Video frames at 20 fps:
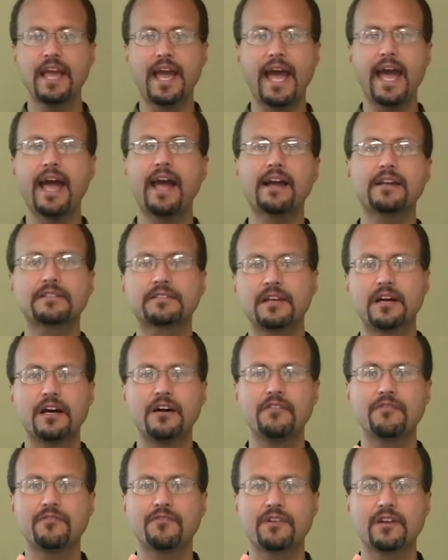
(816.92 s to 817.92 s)
act
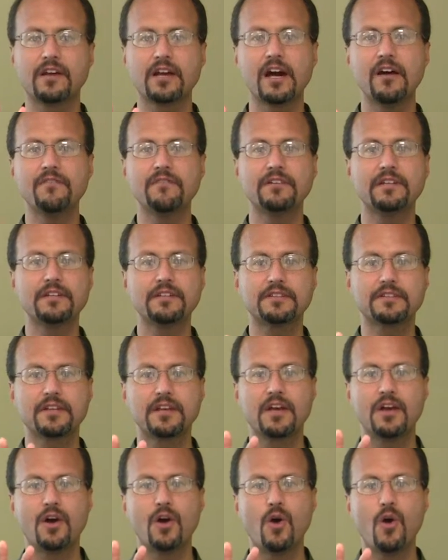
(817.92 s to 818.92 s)
of covenant
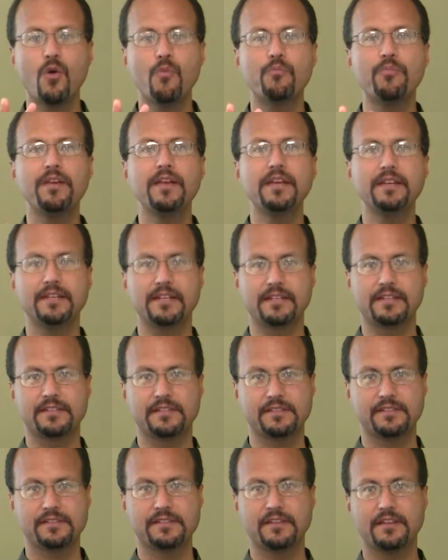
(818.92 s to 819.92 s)

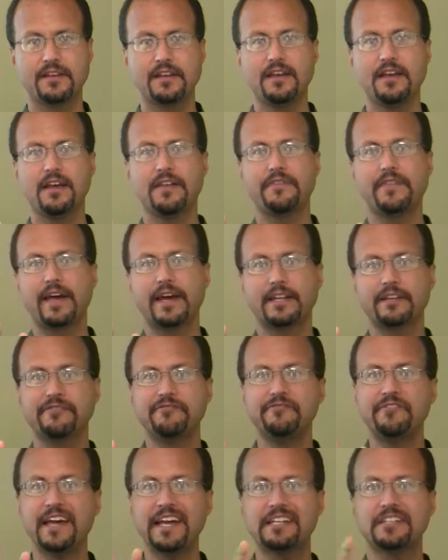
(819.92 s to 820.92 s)
obedience that
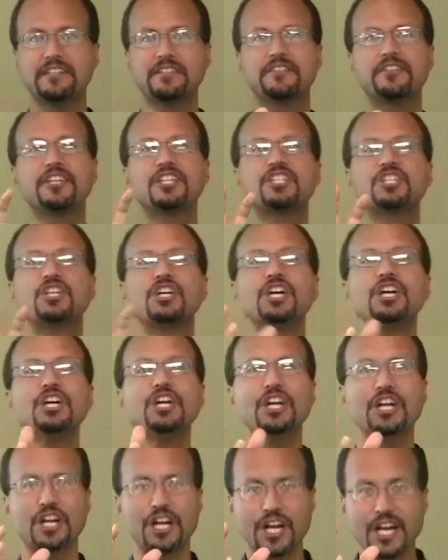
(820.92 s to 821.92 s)
effected the
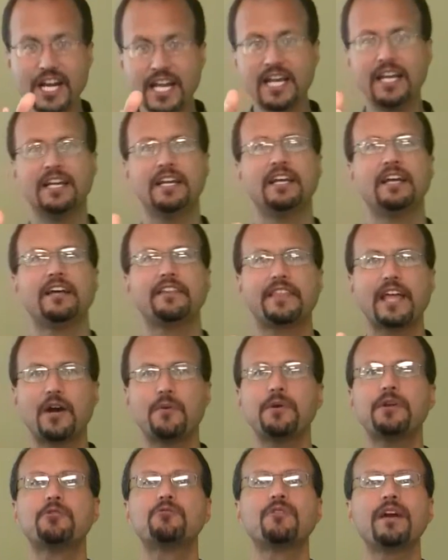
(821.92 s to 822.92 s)
turn that
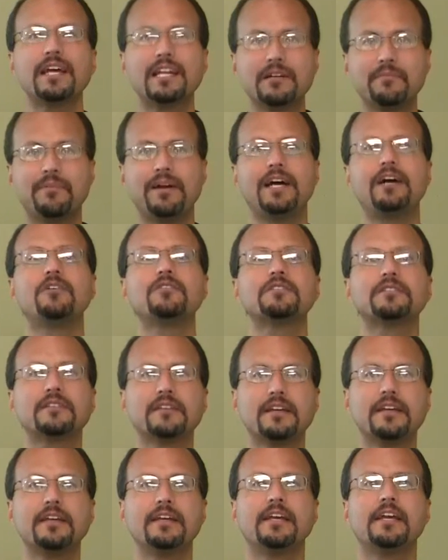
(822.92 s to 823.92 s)
we read about
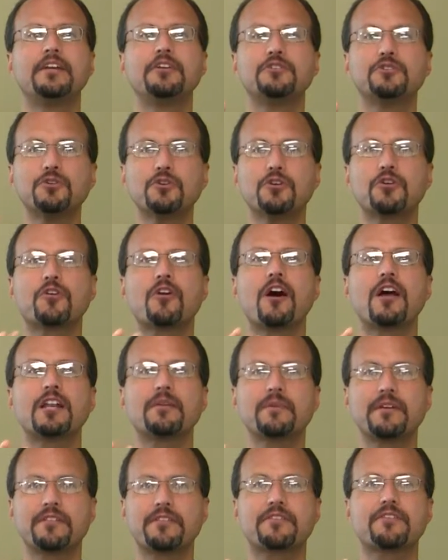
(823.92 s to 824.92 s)
in
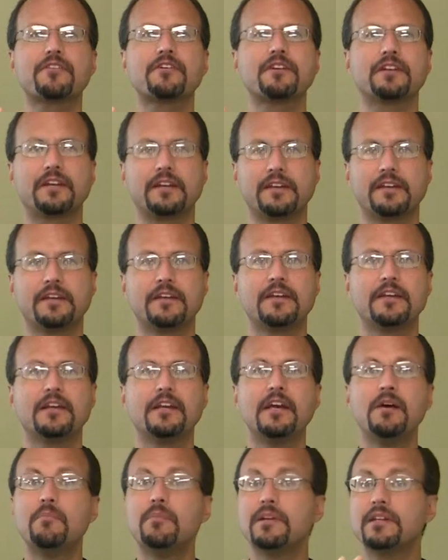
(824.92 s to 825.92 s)
Deuteronomy 30.
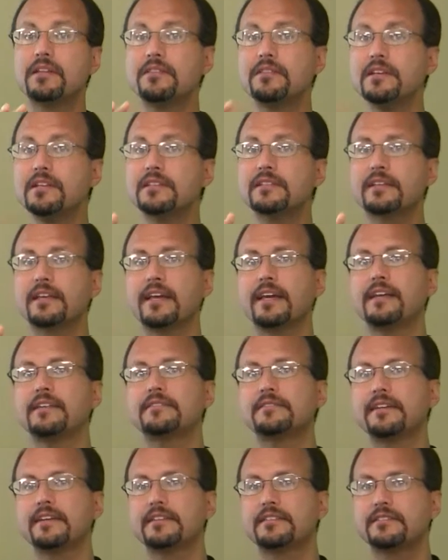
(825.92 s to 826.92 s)
But in this
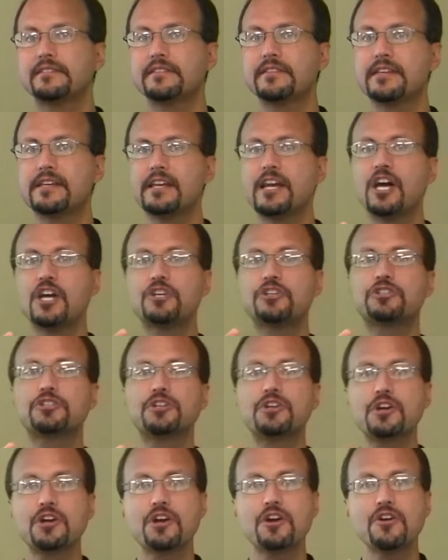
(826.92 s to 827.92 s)
case, it's the
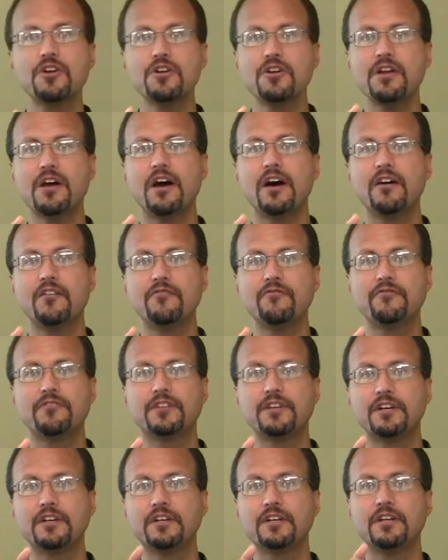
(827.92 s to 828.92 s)
turn of
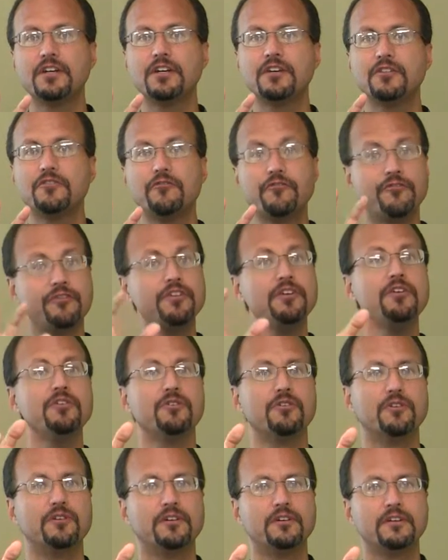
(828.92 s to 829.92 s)
the
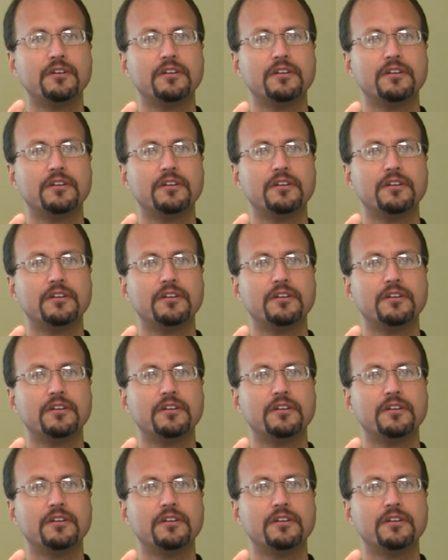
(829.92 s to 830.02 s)
few